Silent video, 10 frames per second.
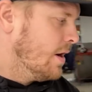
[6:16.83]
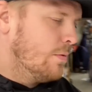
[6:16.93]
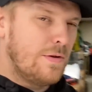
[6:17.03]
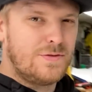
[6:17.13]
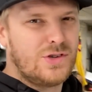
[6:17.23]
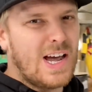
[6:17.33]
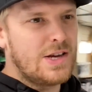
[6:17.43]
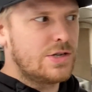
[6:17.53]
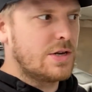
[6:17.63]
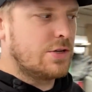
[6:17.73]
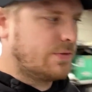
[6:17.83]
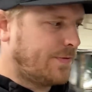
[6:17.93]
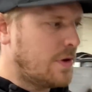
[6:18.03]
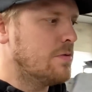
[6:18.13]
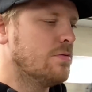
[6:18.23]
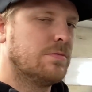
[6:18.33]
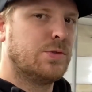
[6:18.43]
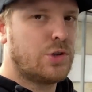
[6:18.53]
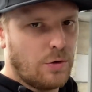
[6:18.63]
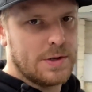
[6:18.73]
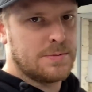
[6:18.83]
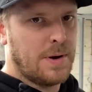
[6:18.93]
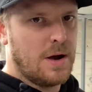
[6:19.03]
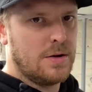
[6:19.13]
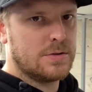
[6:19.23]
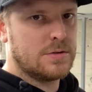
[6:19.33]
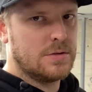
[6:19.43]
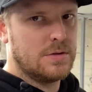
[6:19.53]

We've changed a few choice parts.